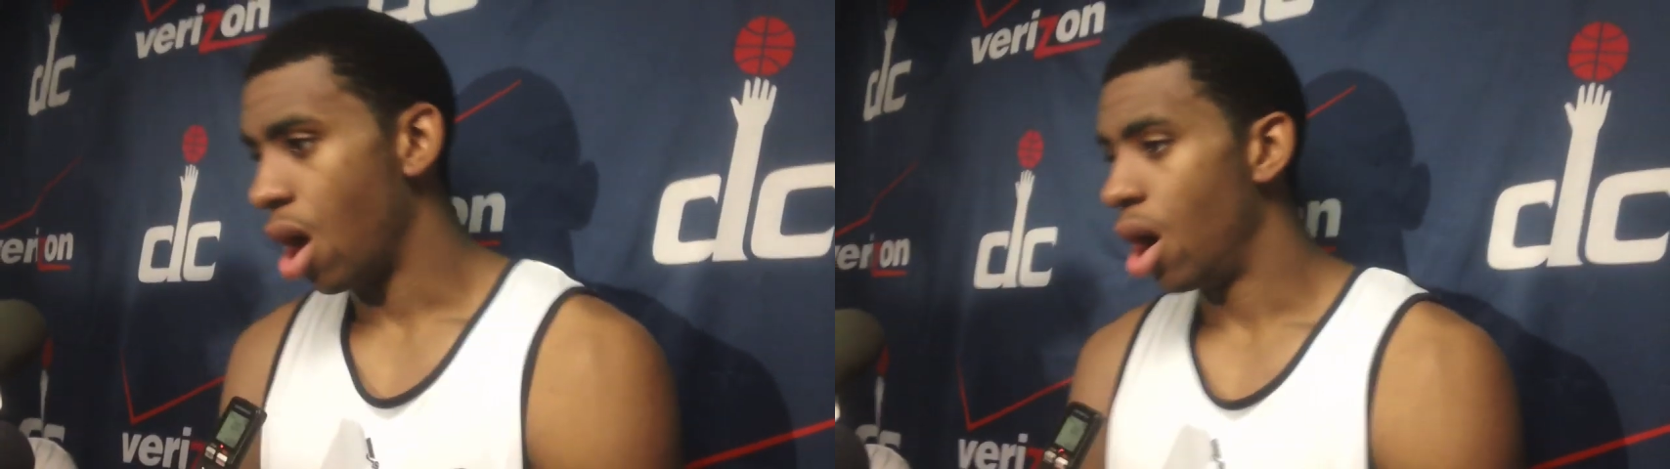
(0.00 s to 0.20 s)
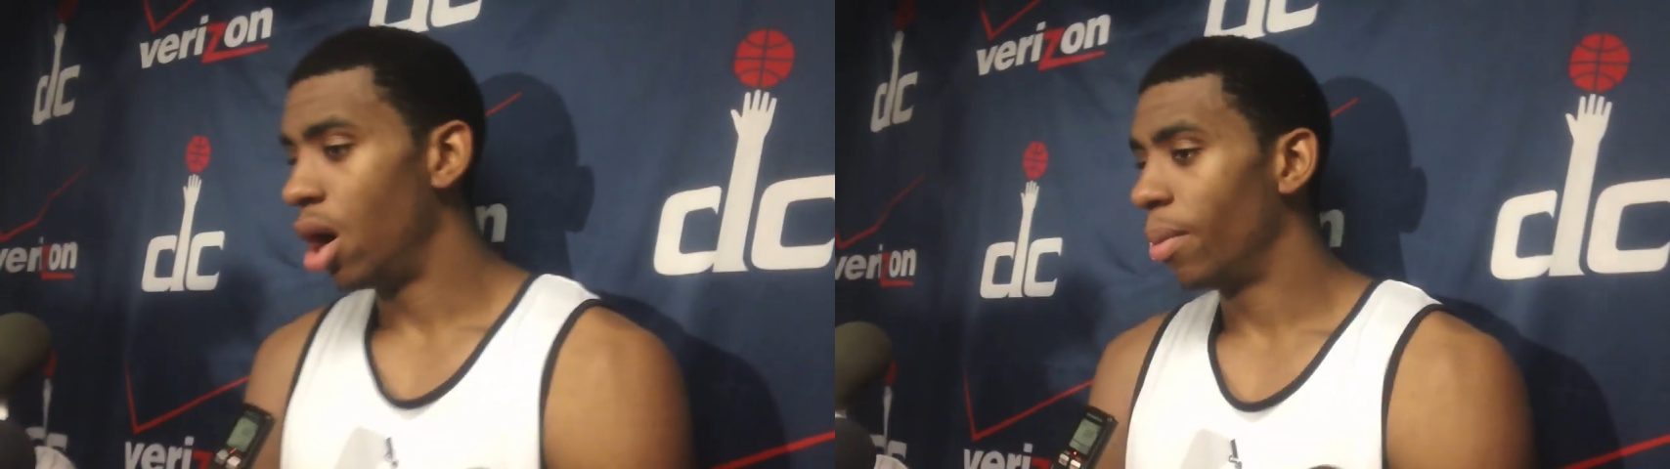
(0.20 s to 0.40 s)

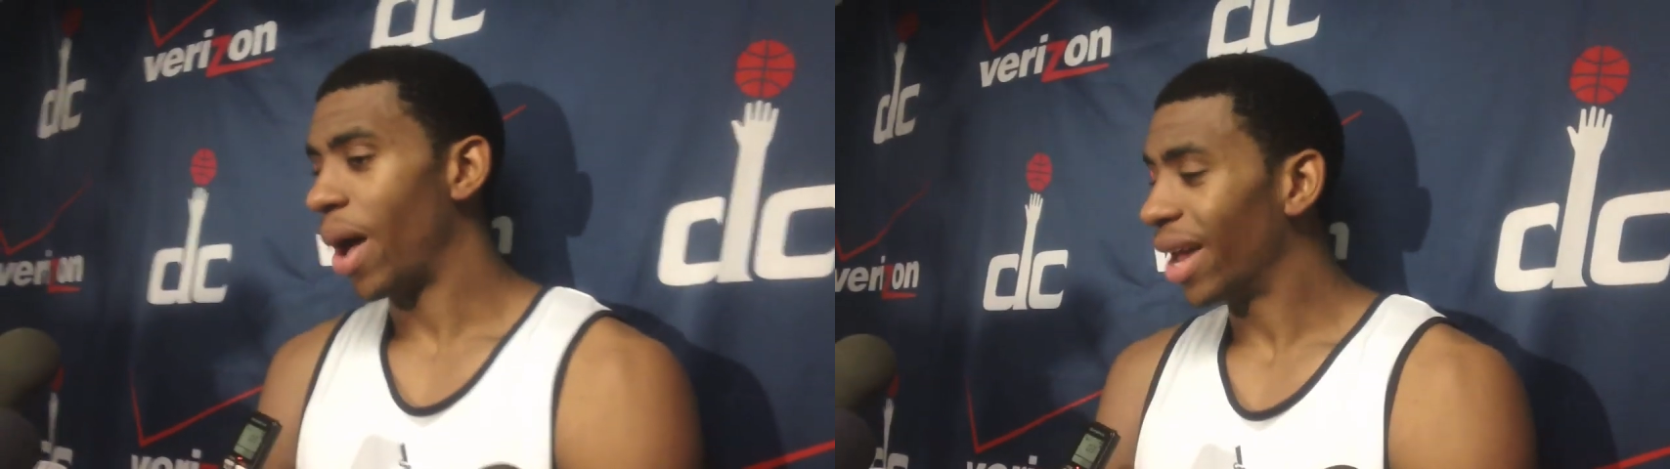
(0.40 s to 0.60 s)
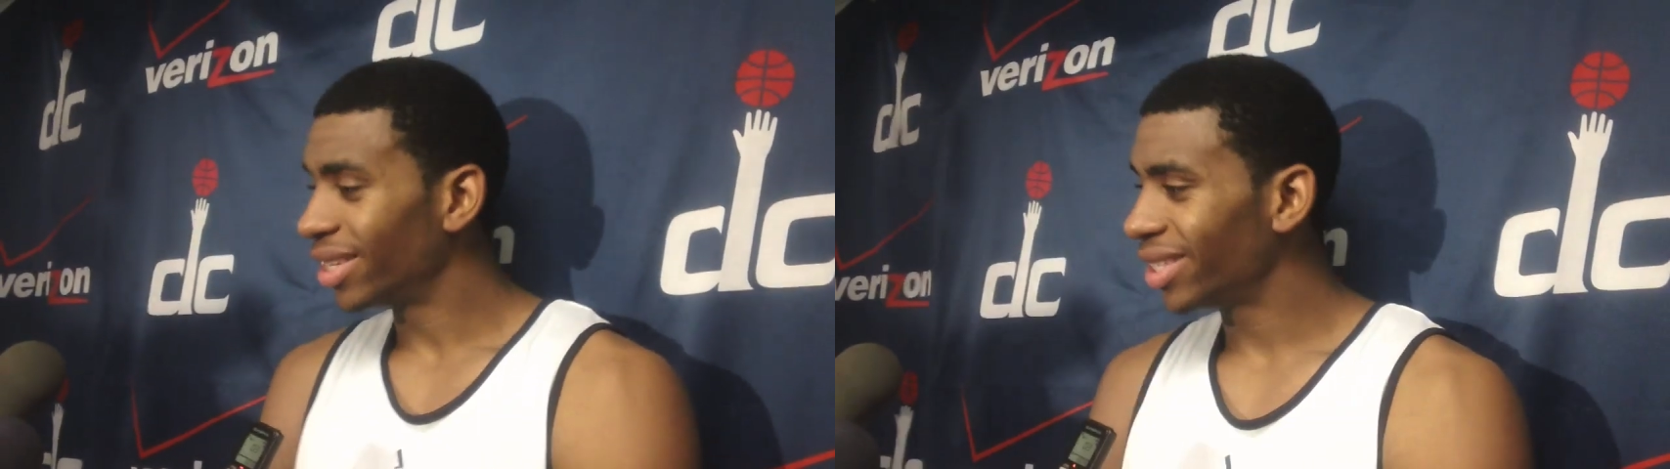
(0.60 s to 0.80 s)

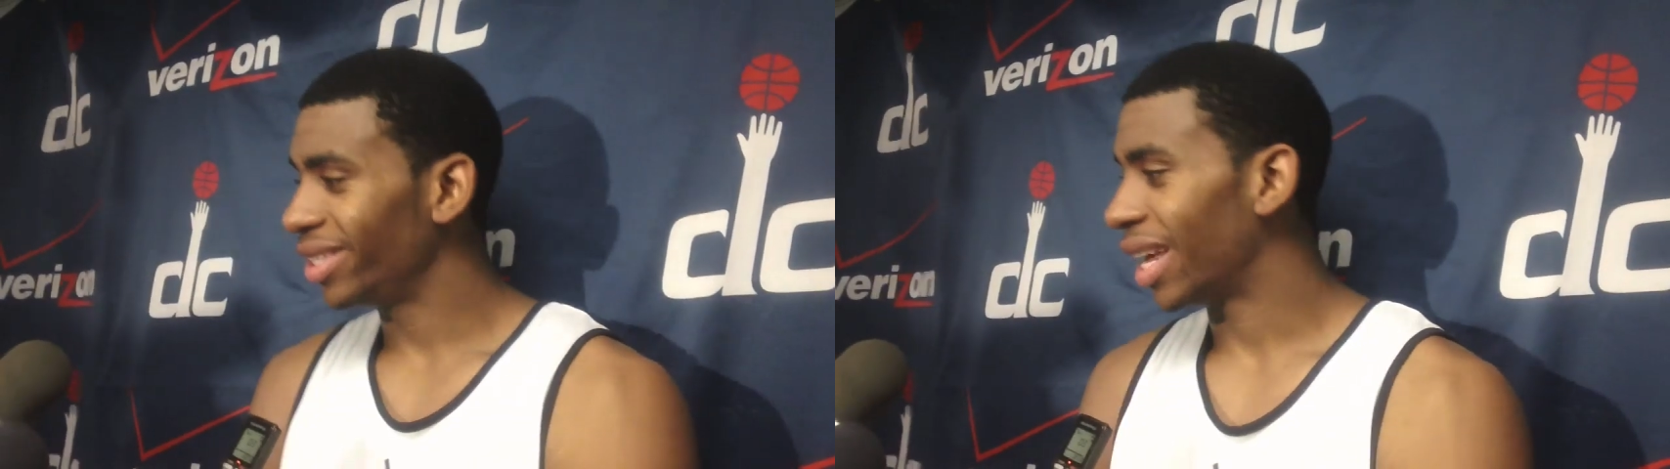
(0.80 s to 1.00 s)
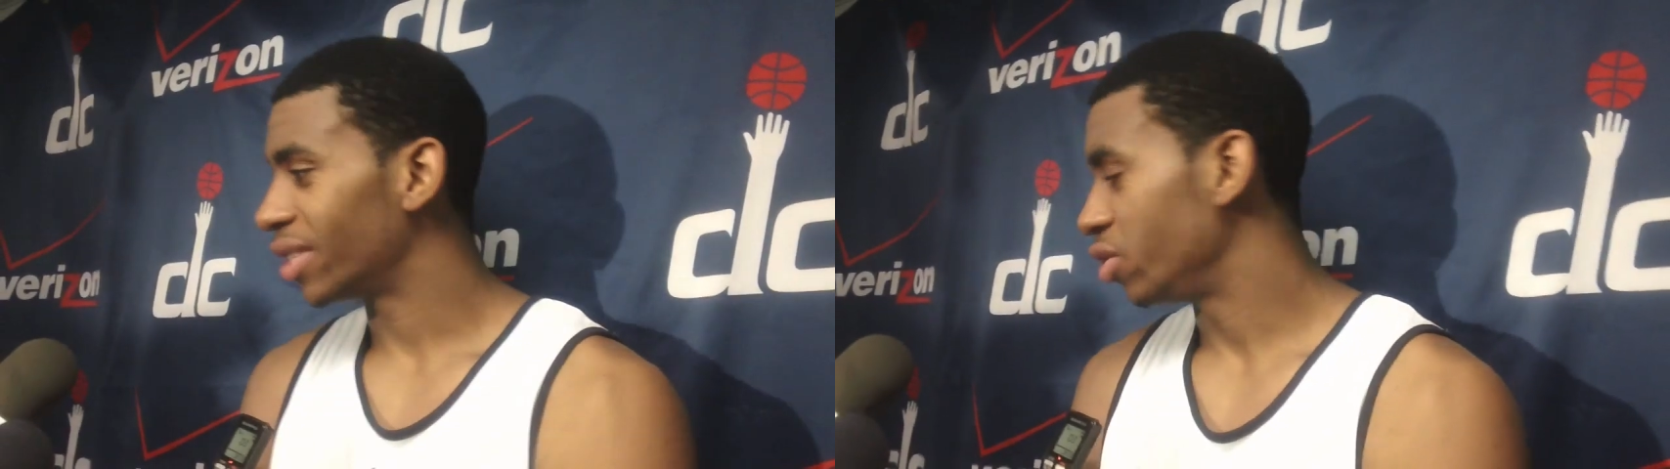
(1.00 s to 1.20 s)

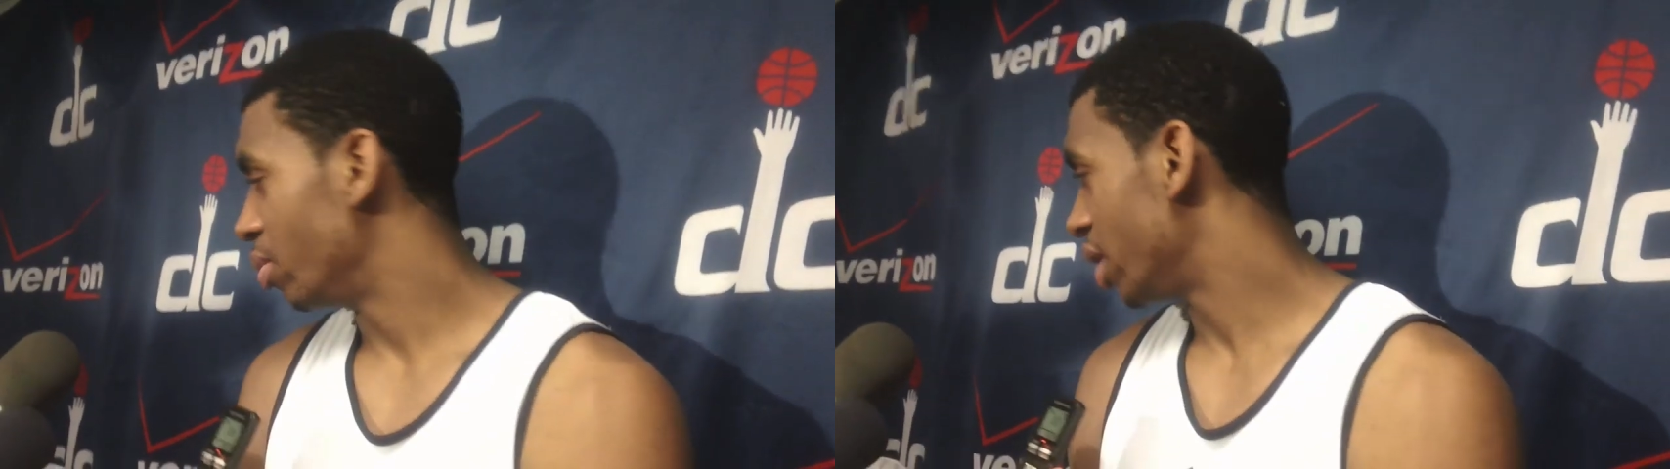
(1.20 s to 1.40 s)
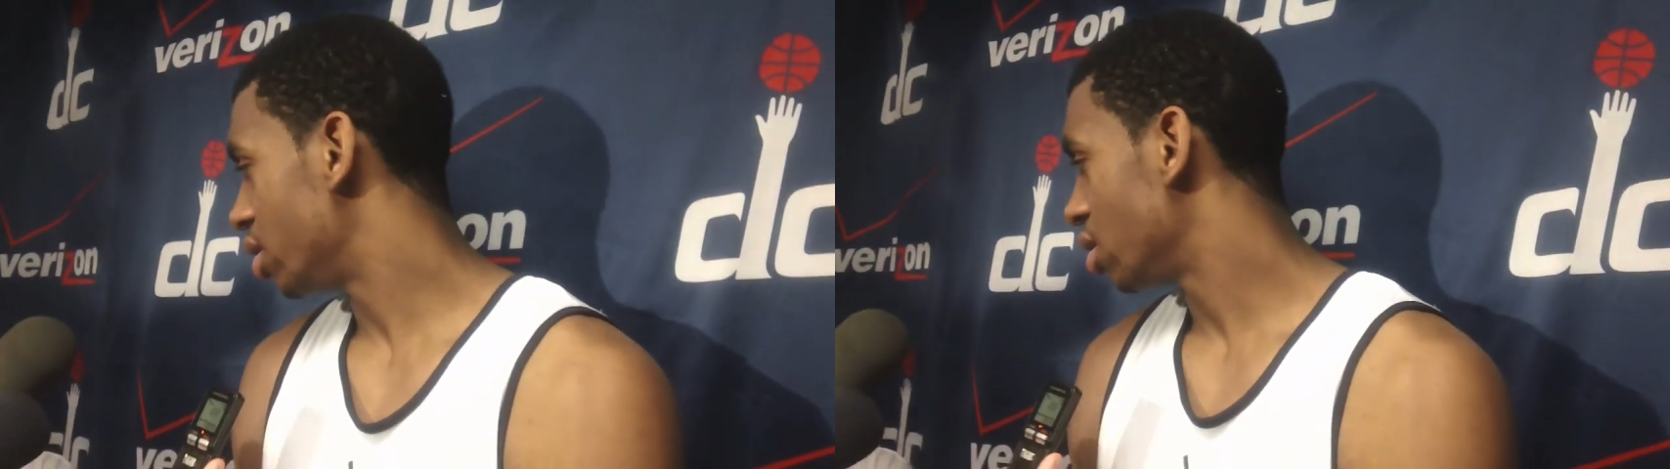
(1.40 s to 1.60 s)
Honestly, not too much.